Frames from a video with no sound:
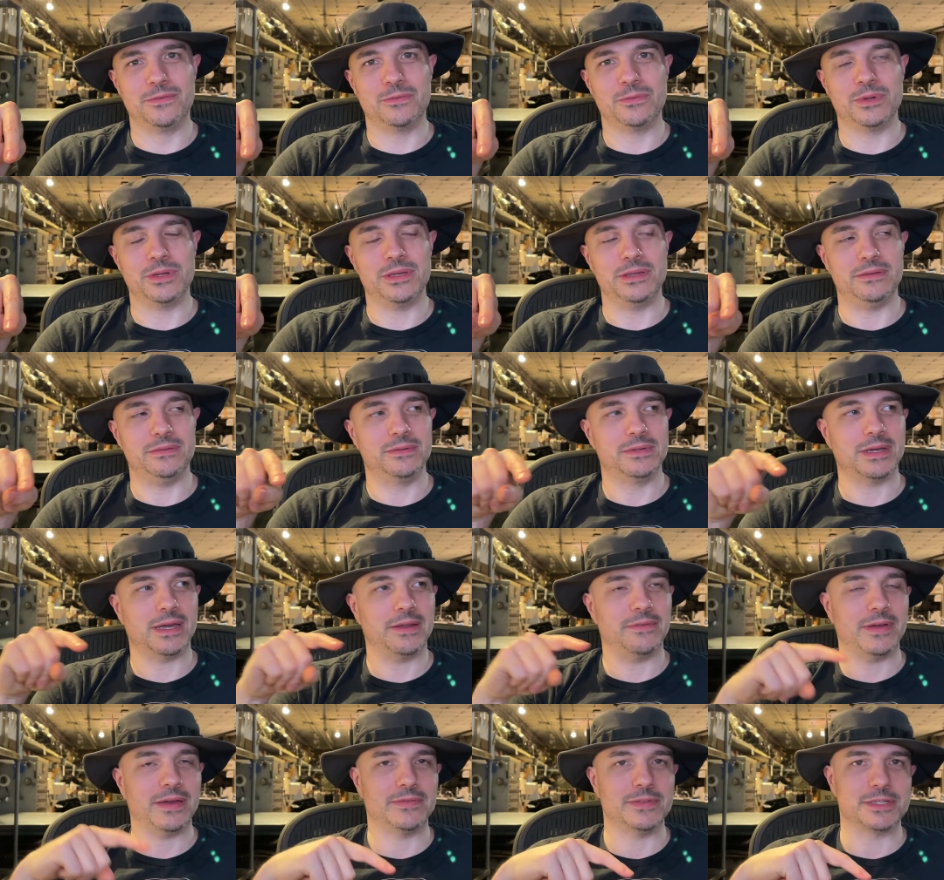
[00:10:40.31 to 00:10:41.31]
We kind of
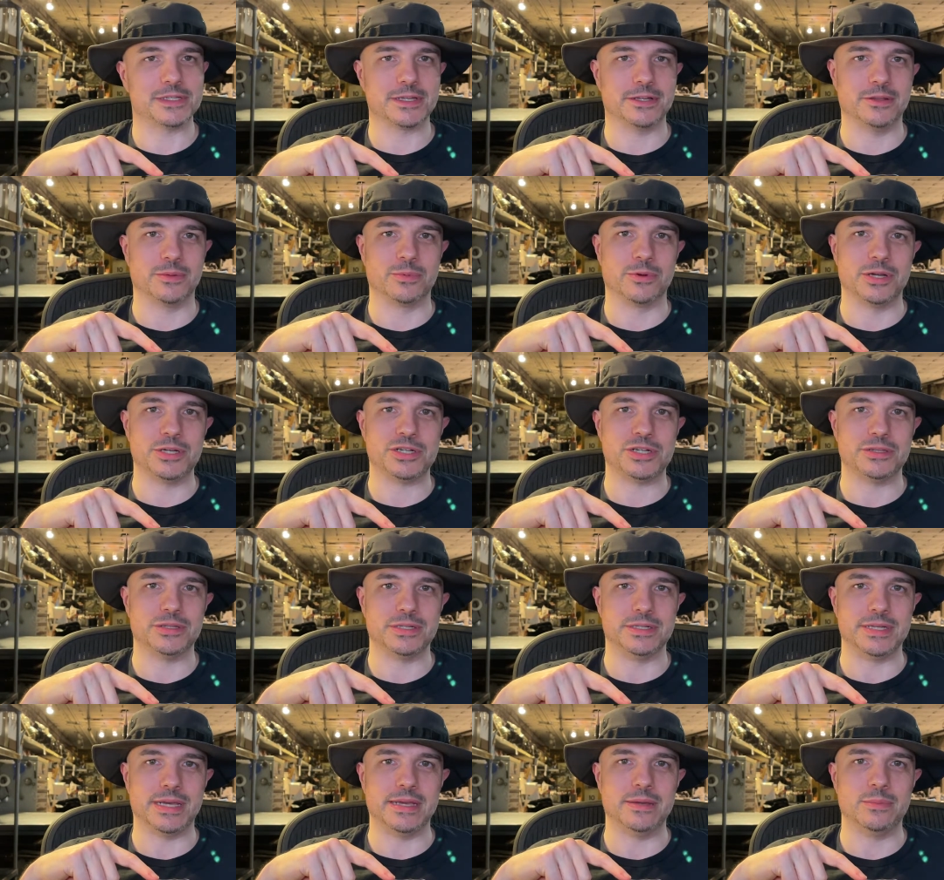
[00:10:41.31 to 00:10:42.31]
have the celebration the
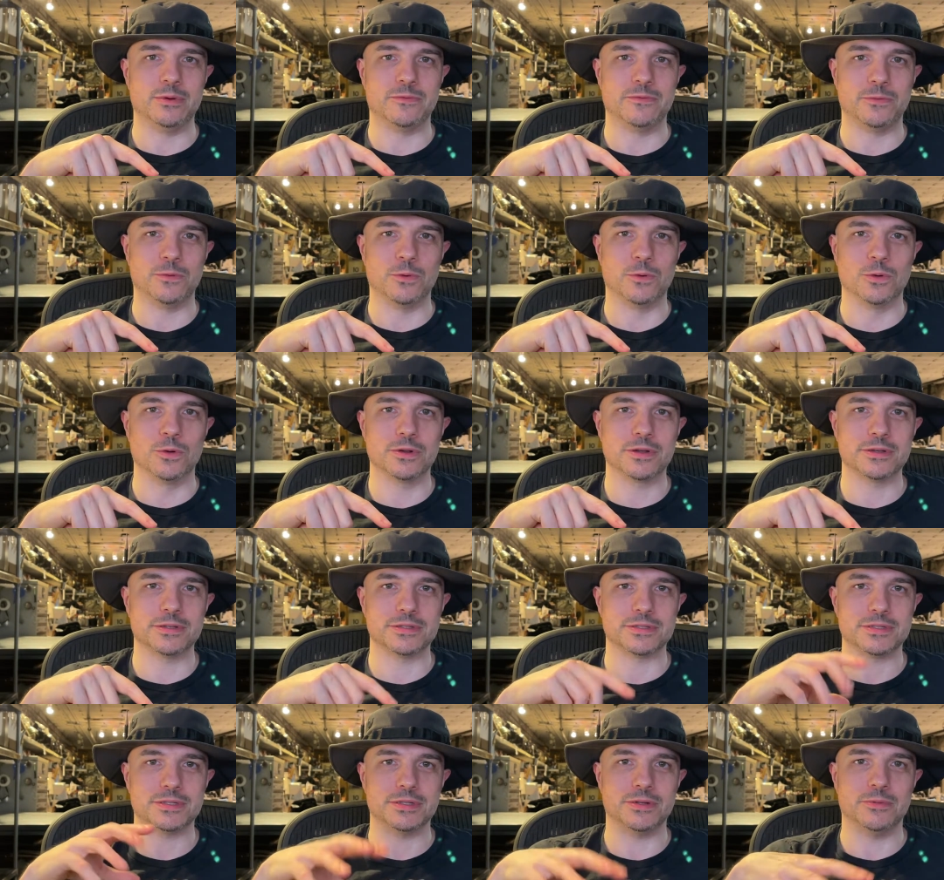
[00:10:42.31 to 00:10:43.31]
day before
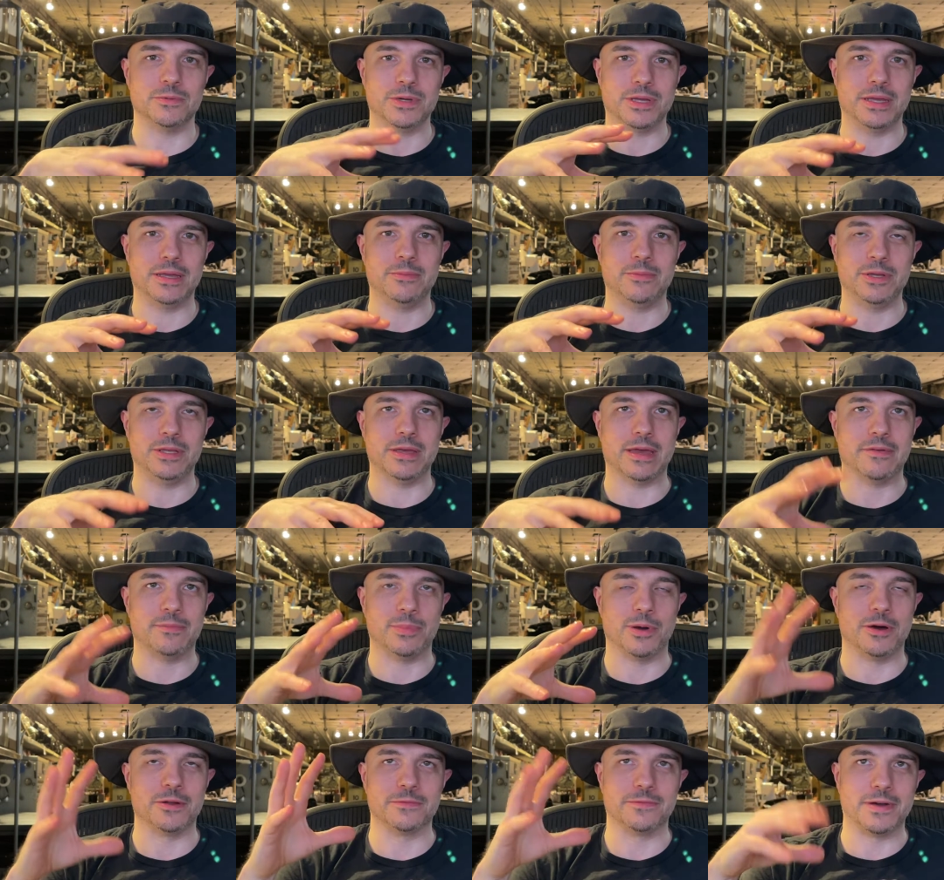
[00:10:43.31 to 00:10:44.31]
because, we have
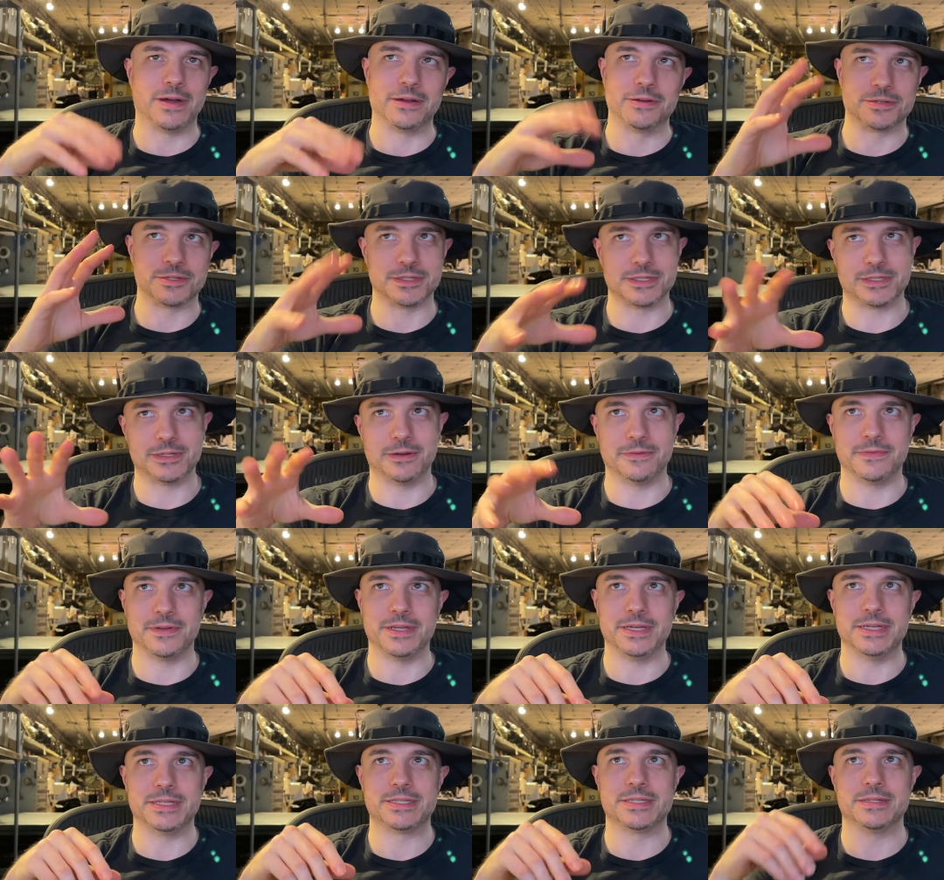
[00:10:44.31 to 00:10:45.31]
bonfires and stuff and it
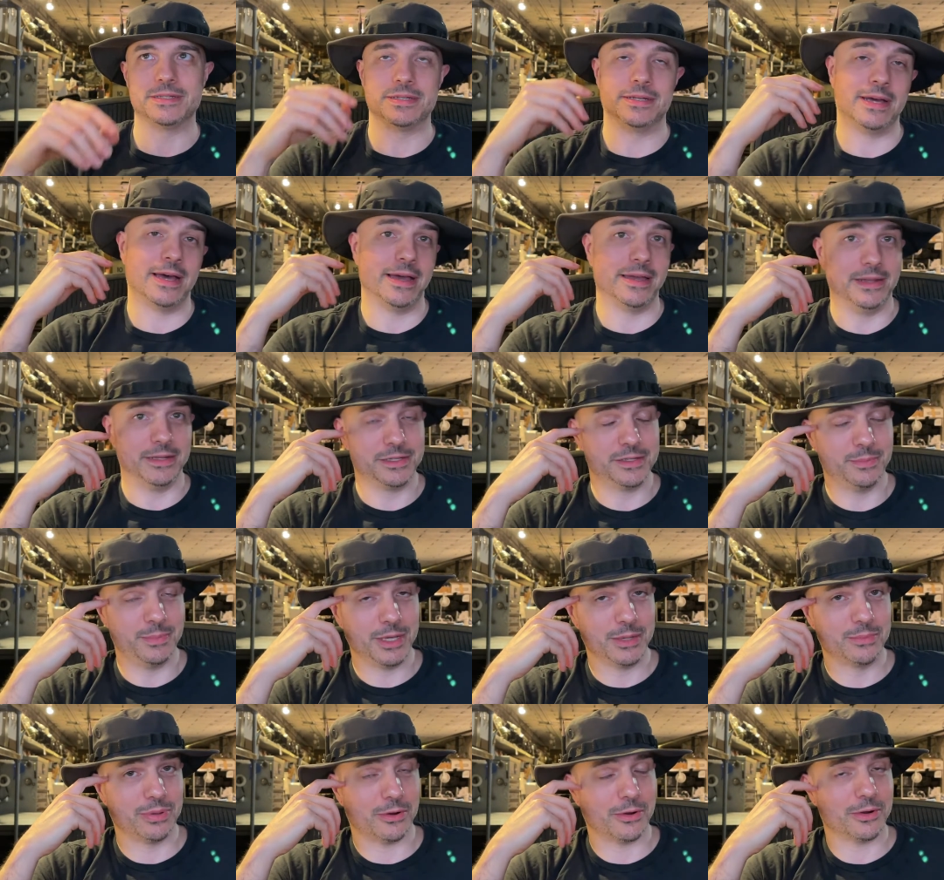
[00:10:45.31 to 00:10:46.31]
gets into night. It's a
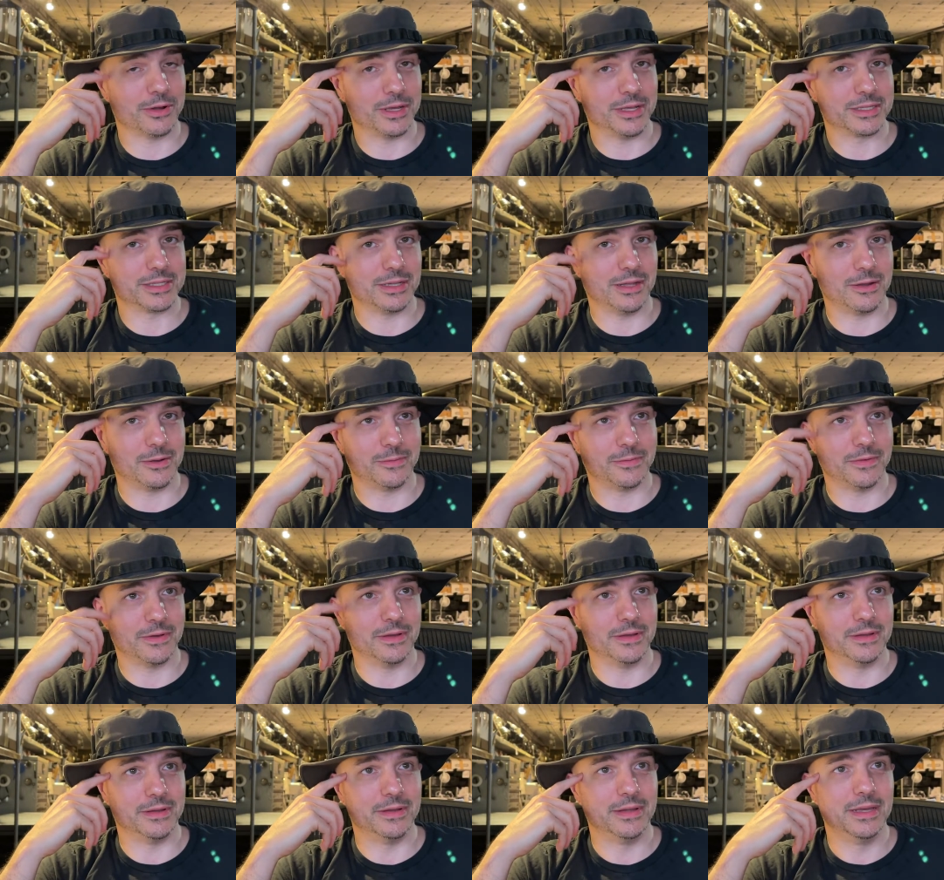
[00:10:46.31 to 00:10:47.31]
big party. It's a lot of
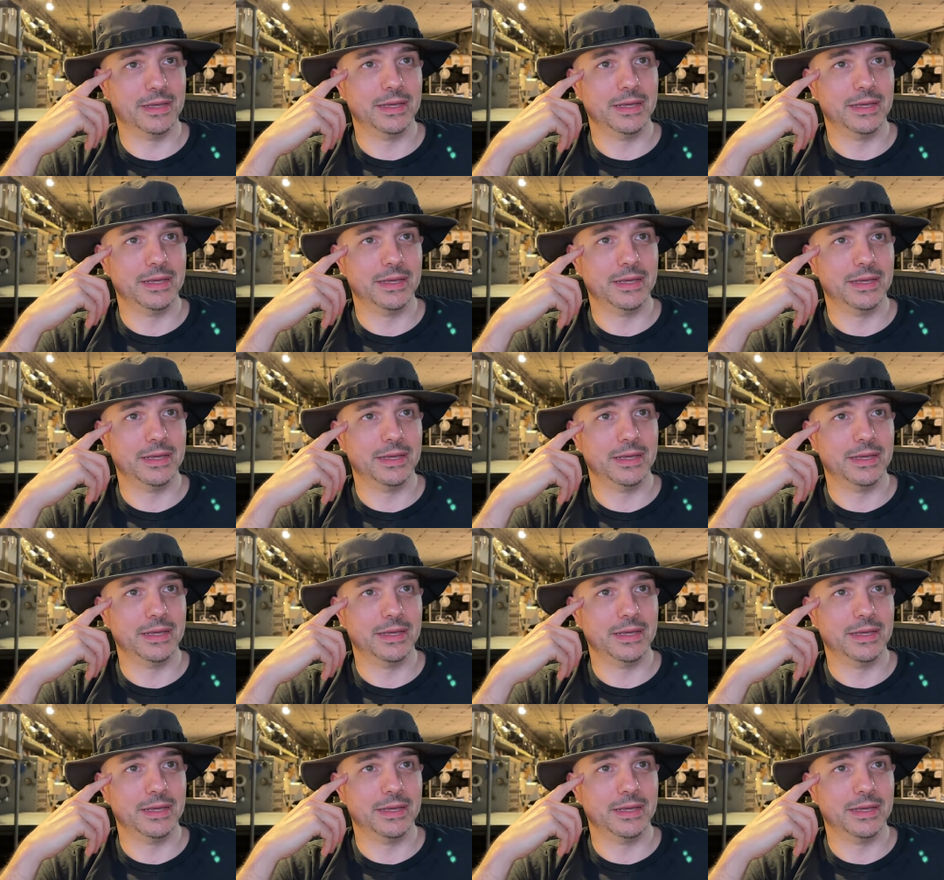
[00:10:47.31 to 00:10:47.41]
fun.